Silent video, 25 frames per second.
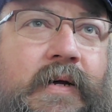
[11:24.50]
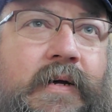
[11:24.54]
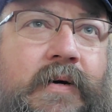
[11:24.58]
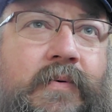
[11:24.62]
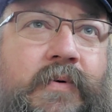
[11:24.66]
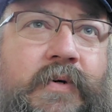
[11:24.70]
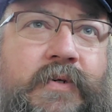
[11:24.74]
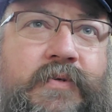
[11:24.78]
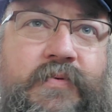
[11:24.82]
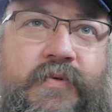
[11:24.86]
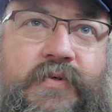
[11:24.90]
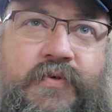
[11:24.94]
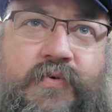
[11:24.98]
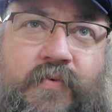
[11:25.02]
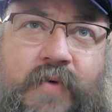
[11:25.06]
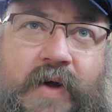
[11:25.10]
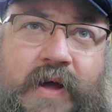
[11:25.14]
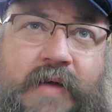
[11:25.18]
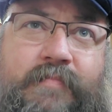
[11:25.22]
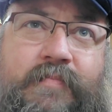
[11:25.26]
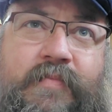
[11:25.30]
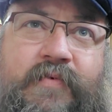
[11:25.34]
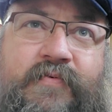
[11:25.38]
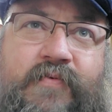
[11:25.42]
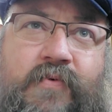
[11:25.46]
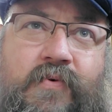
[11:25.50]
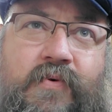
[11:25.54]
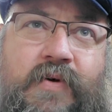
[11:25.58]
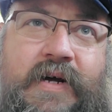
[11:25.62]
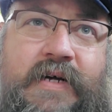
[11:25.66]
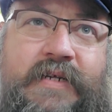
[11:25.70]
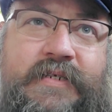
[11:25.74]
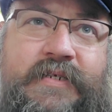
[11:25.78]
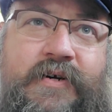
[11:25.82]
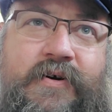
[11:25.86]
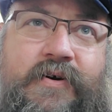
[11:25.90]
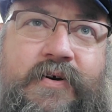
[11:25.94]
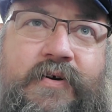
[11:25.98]
which was right before I
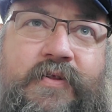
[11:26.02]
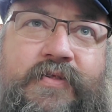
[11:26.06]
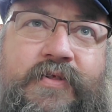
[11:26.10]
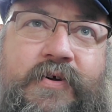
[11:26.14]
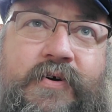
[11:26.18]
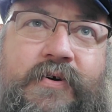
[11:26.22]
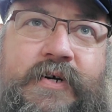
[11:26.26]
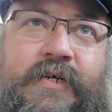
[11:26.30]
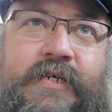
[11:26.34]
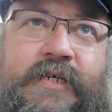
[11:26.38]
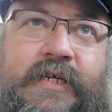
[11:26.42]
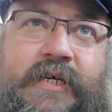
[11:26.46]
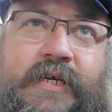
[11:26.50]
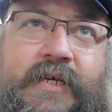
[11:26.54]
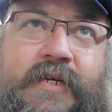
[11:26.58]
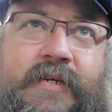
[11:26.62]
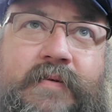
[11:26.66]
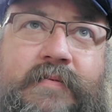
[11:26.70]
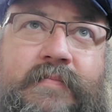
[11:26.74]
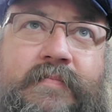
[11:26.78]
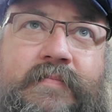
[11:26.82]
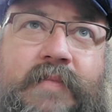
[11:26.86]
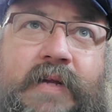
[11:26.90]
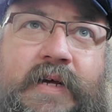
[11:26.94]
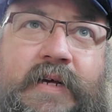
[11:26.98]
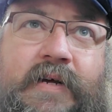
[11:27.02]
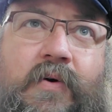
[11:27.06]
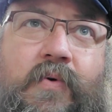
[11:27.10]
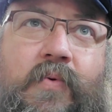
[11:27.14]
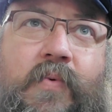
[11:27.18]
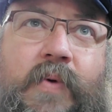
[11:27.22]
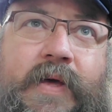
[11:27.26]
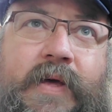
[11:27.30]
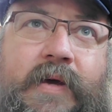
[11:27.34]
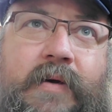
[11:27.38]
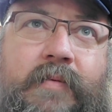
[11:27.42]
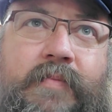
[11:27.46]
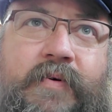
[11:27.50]
turned 13, like a
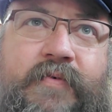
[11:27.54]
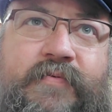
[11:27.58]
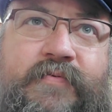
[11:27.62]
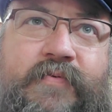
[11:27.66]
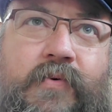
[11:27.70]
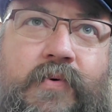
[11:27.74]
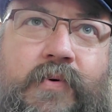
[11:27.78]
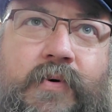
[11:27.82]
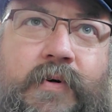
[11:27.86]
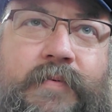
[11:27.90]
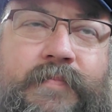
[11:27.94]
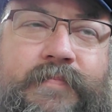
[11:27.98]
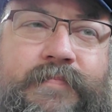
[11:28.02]
week before.